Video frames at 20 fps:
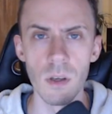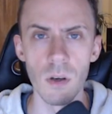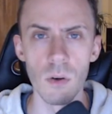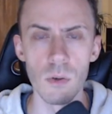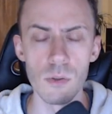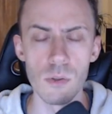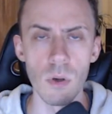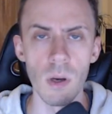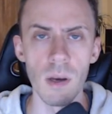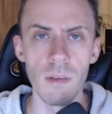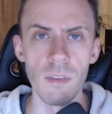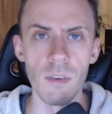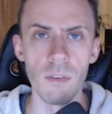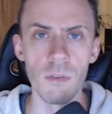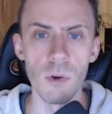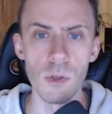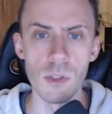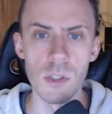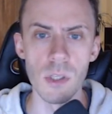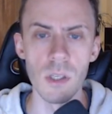also have the
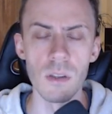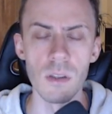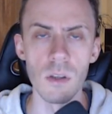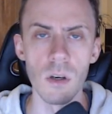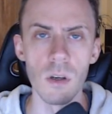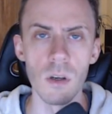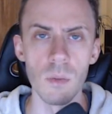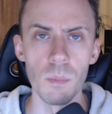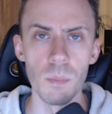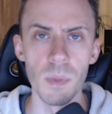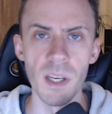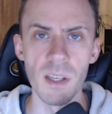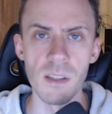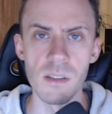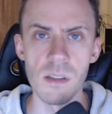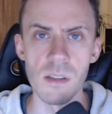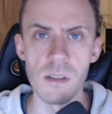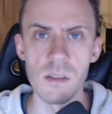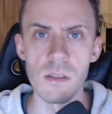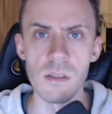faucet on
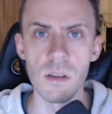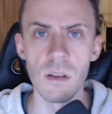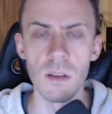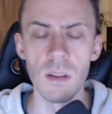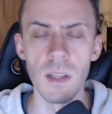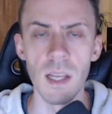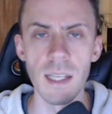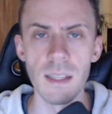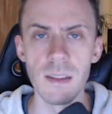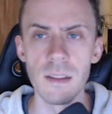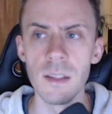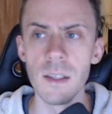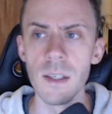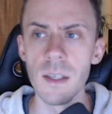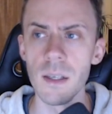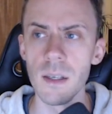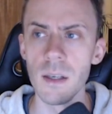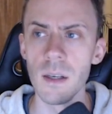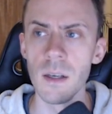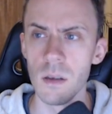Pegasus
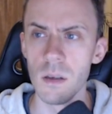LightLink.